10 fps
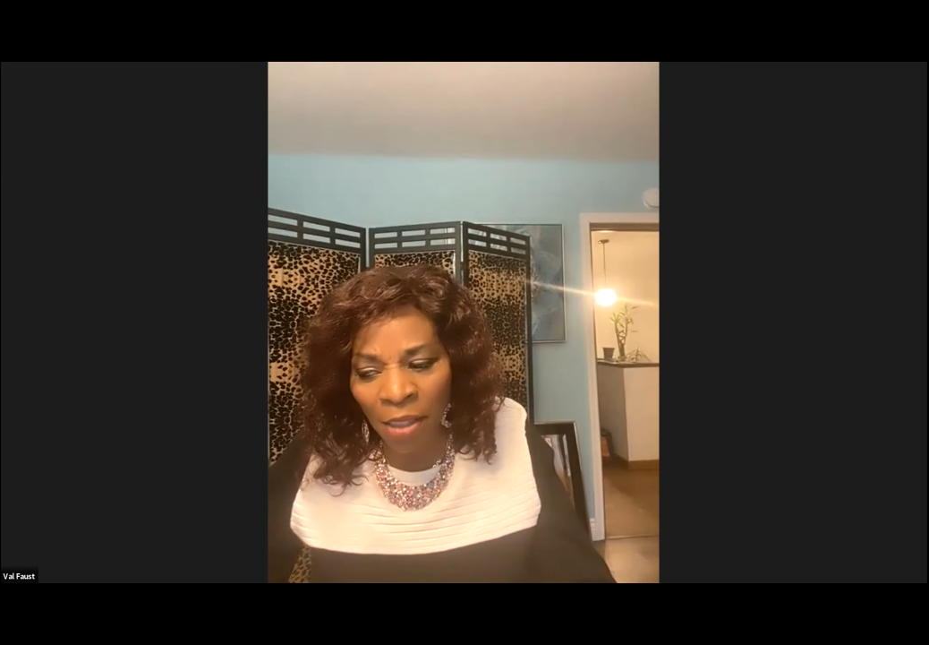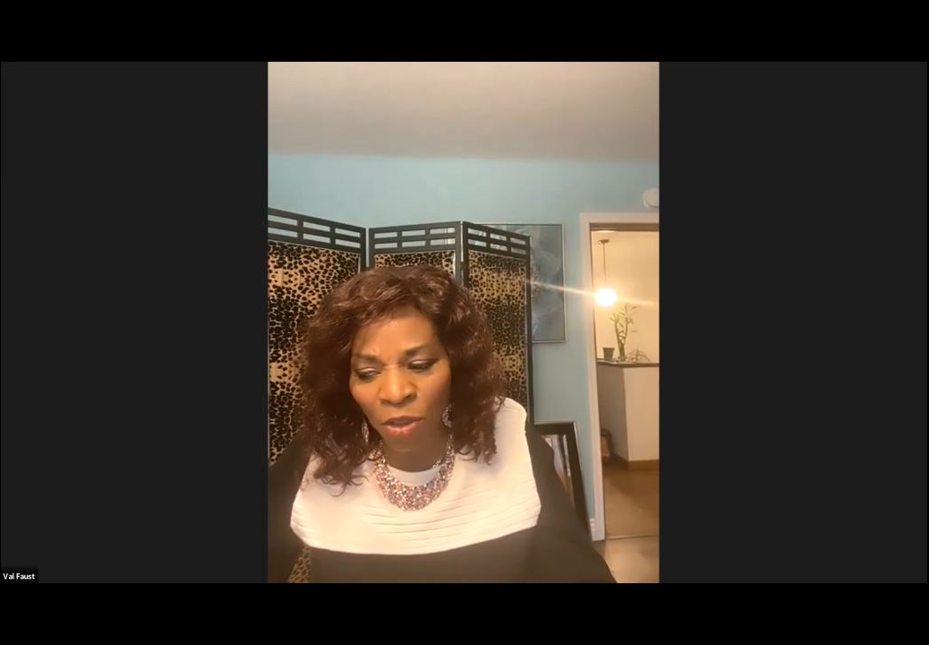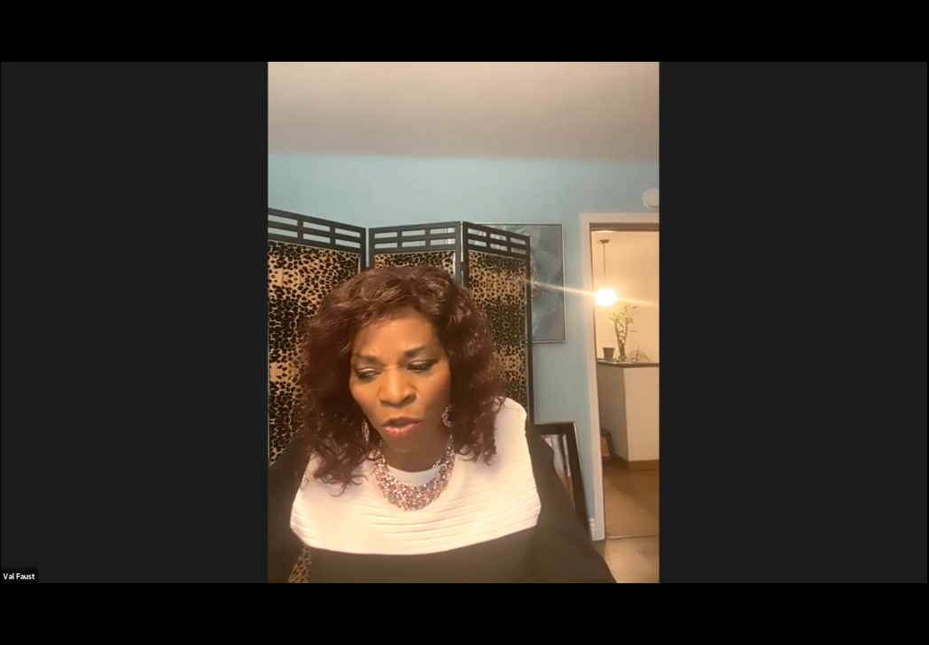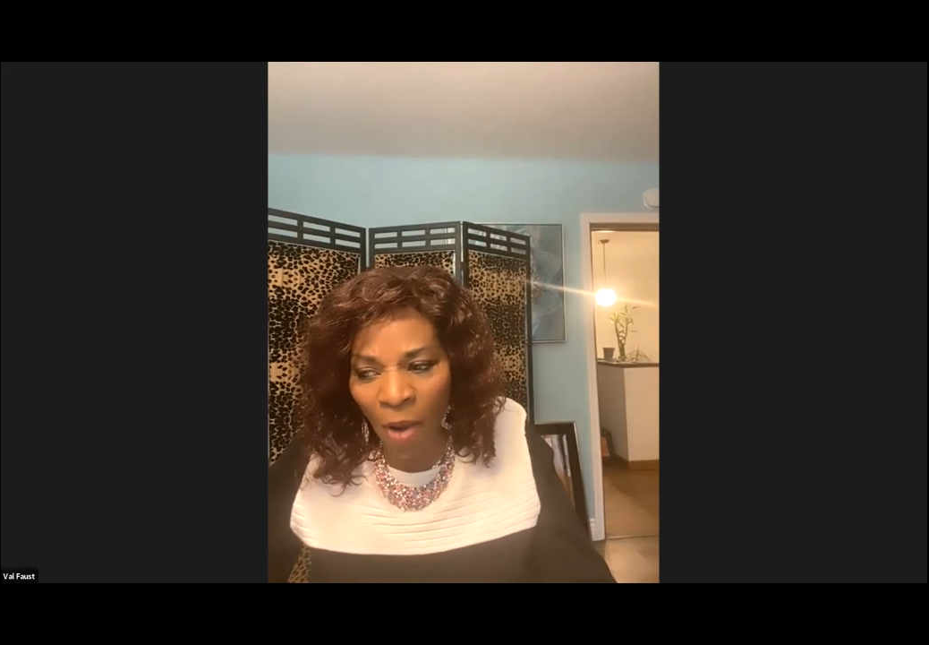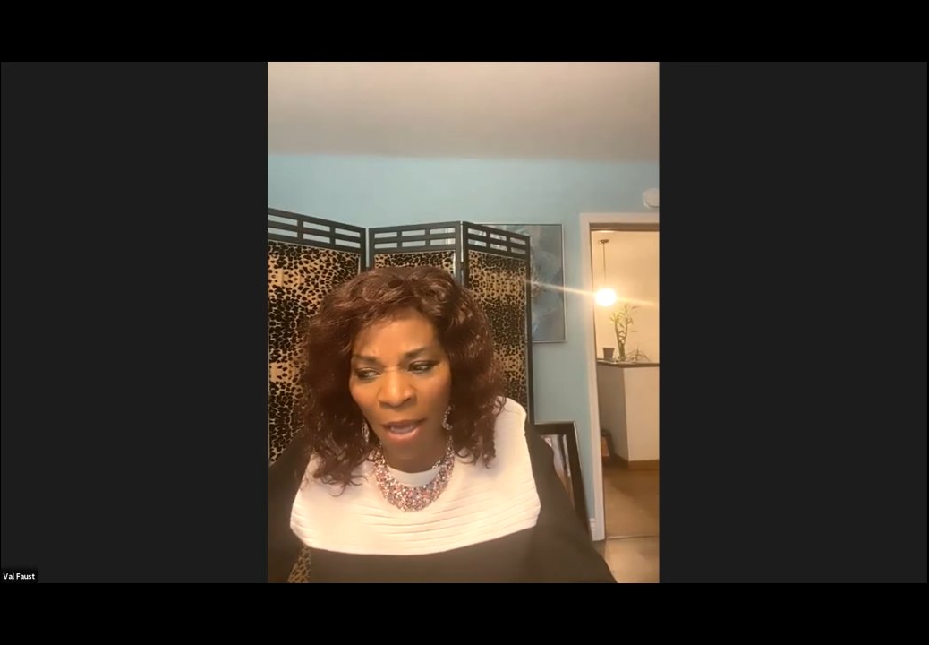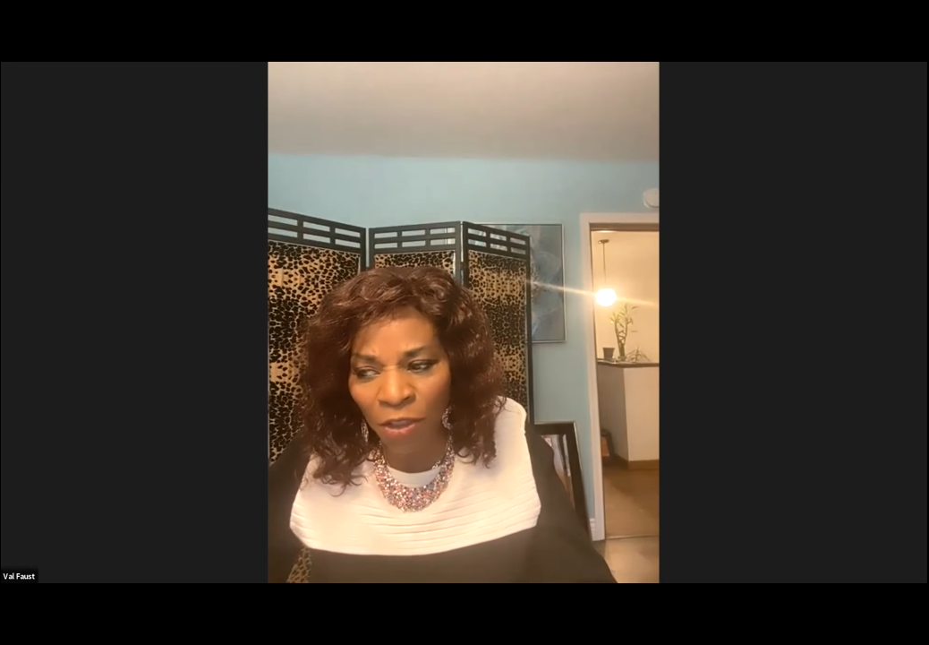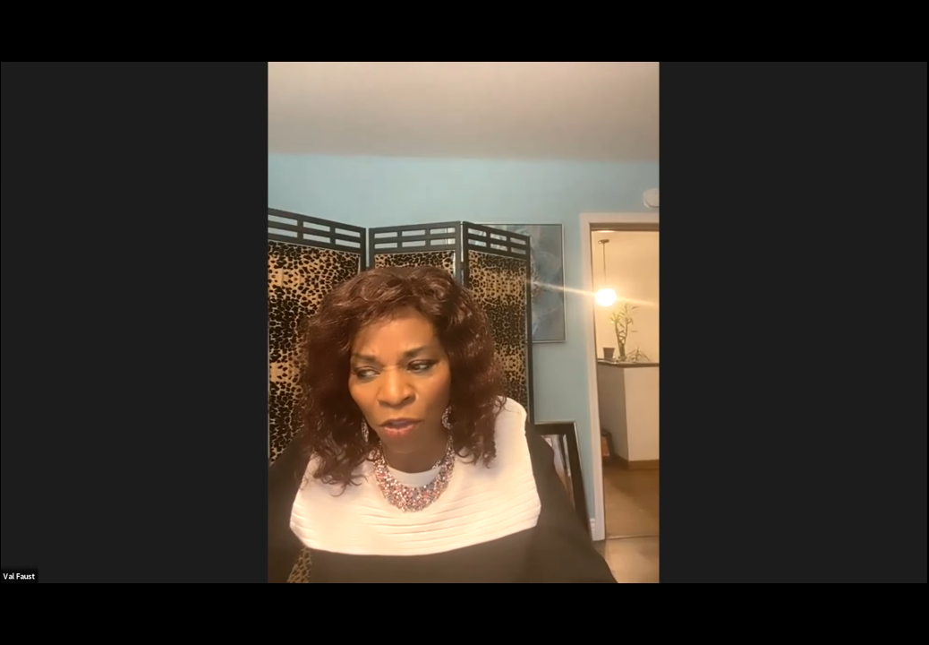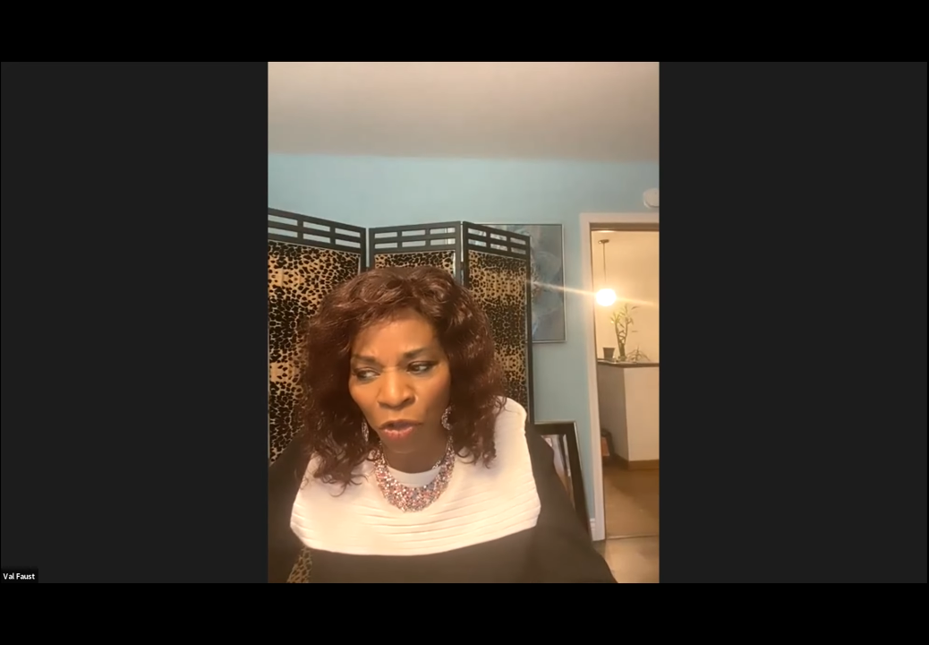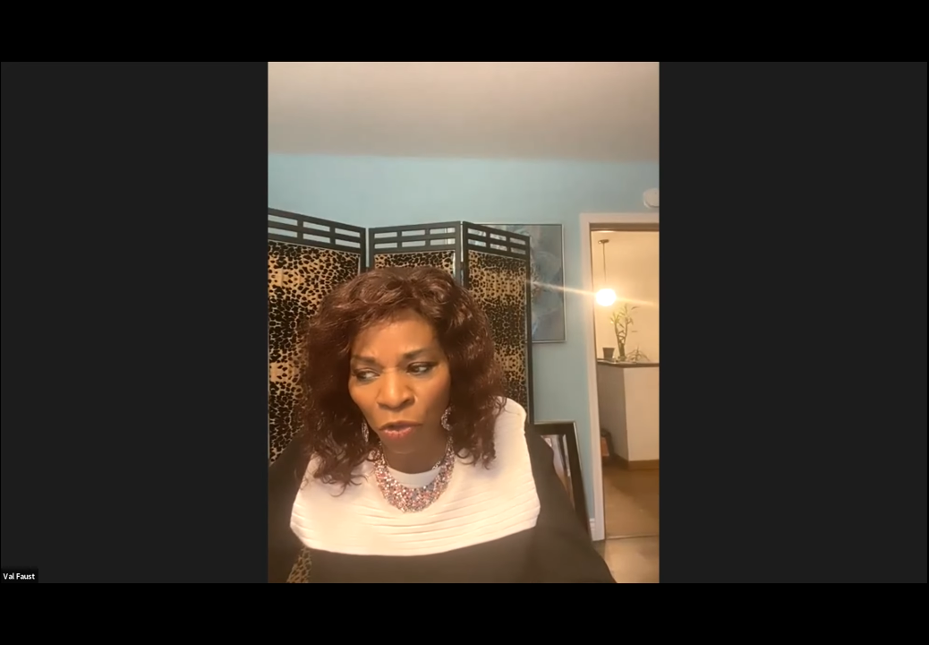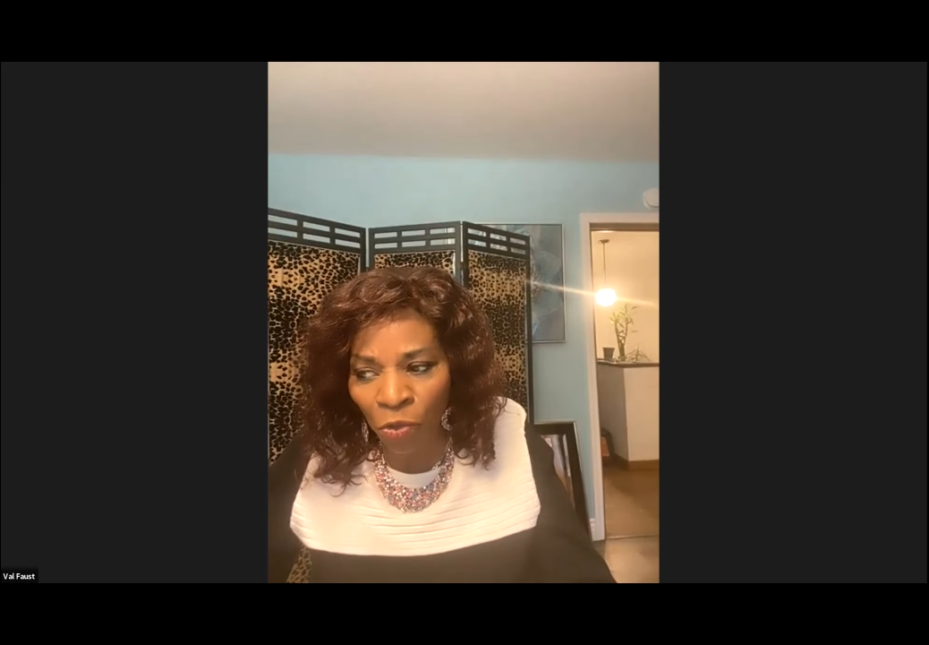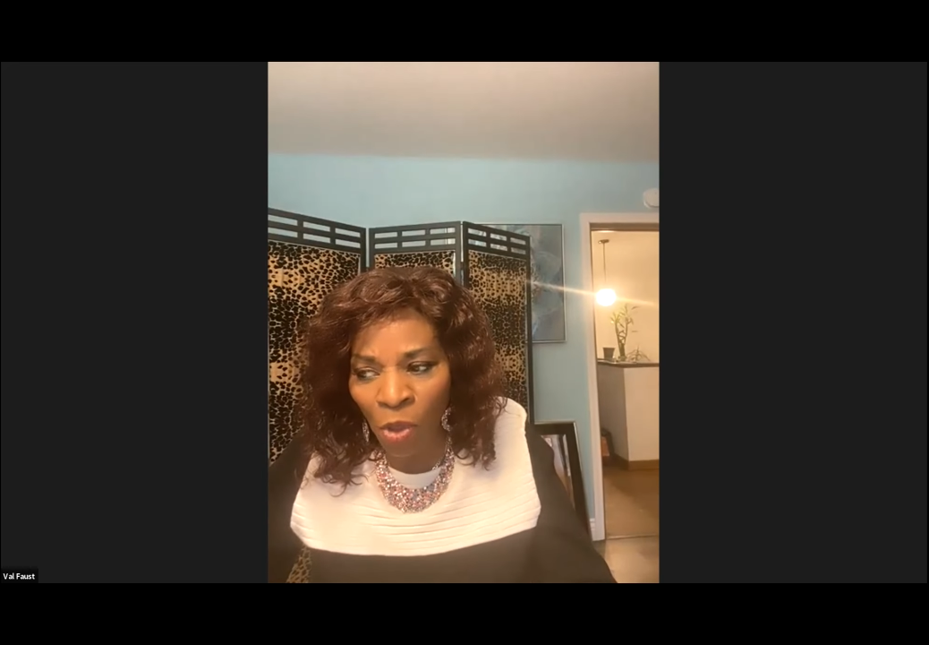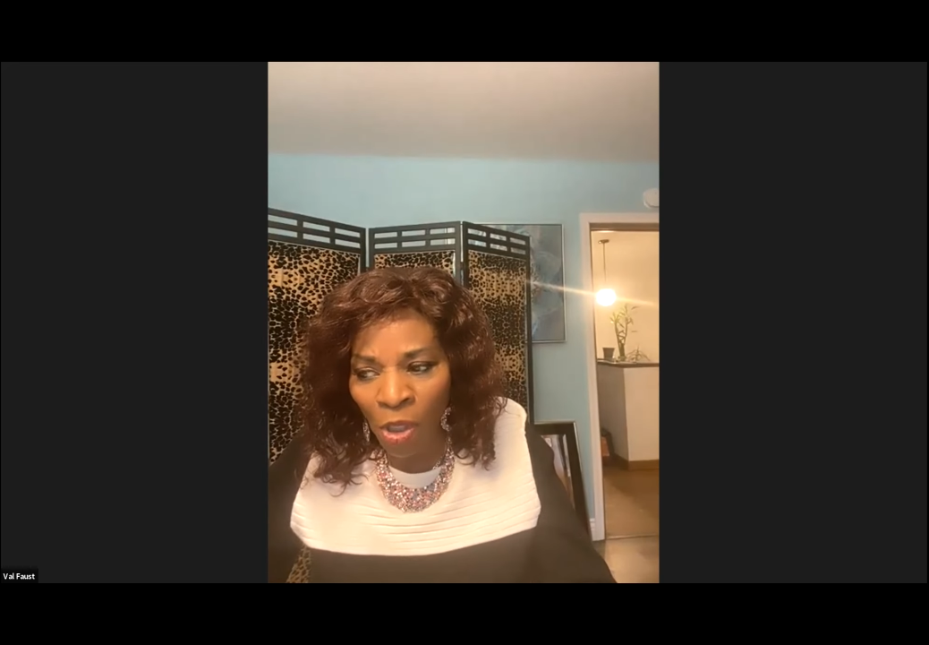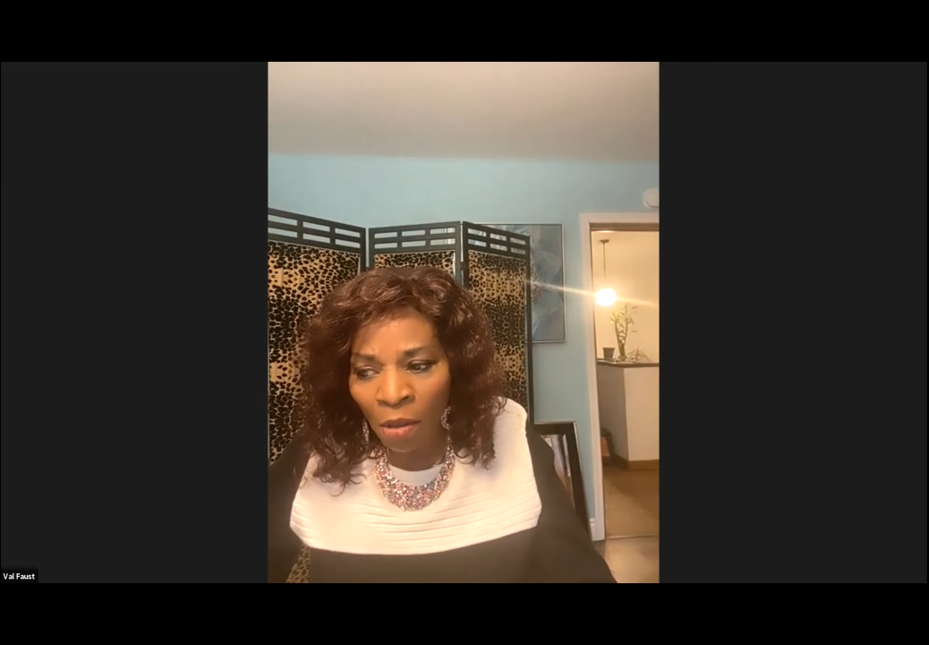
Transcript: and try to,